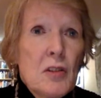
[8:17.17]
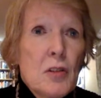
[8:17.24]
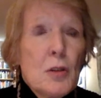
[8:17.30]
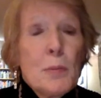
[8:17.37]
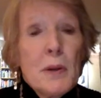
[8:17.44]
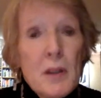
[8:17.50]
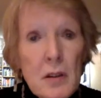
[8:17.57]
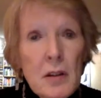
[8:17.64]
So
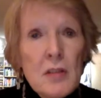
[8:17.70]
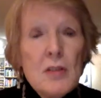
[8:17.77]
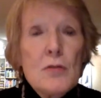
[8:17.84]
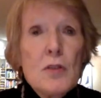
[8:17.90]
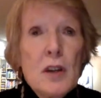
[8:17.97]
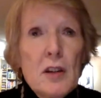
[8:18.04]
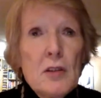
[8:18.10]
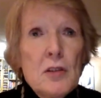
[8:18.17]
the periods
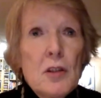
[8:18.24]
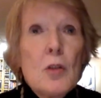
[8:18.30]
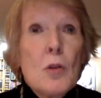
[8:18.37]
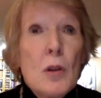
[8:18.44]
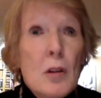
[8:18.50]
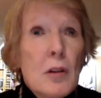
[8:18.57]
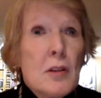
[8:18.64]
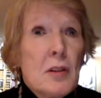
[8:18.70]
of greatest
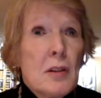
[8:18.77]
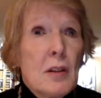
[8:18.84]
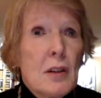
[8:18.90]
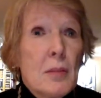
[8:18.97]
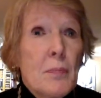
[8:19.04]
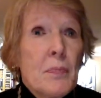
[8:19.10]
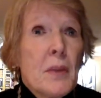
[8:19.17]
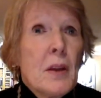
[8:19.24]

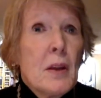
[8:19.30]
equality